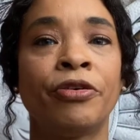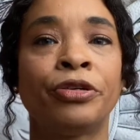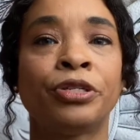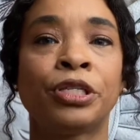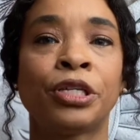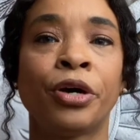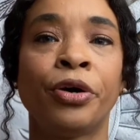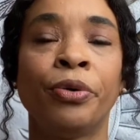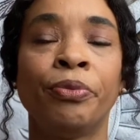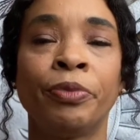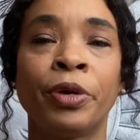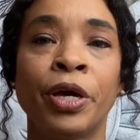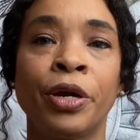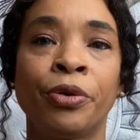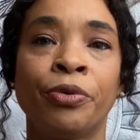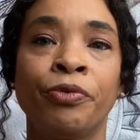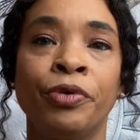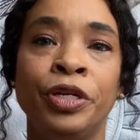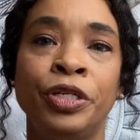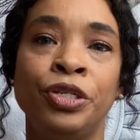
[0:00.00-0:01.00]
So I'm going to
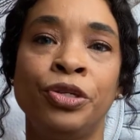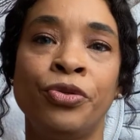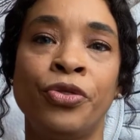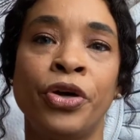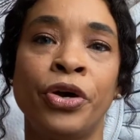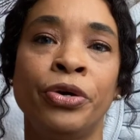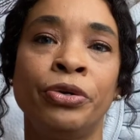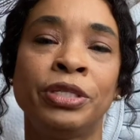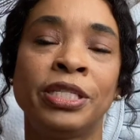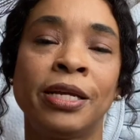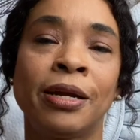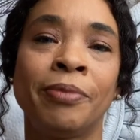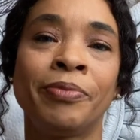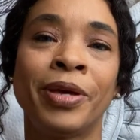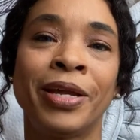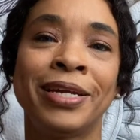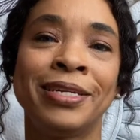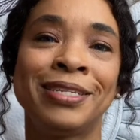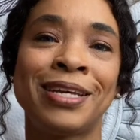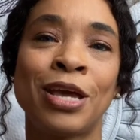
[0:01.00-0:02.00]
redo those, and I'm
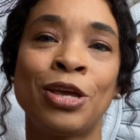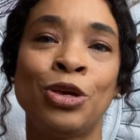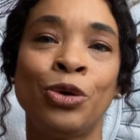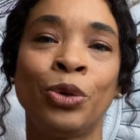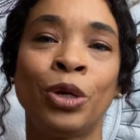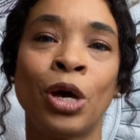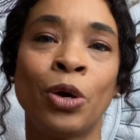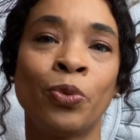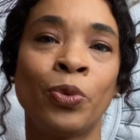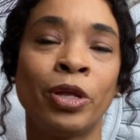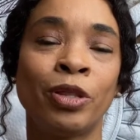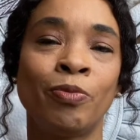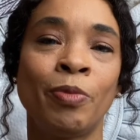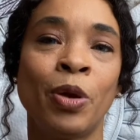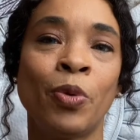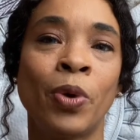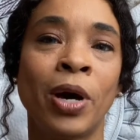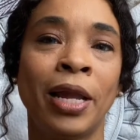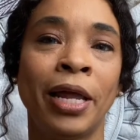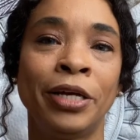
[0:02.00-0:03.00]
going to take you along with me
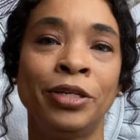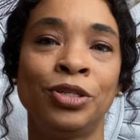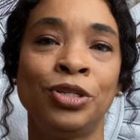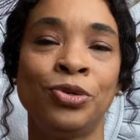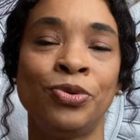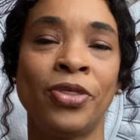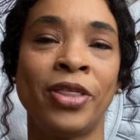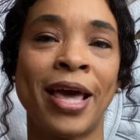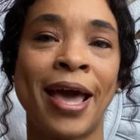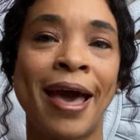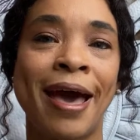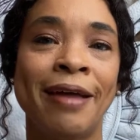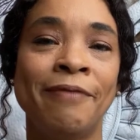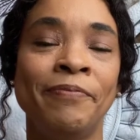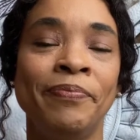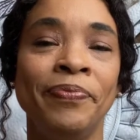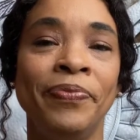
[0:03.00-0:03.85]
while I do that.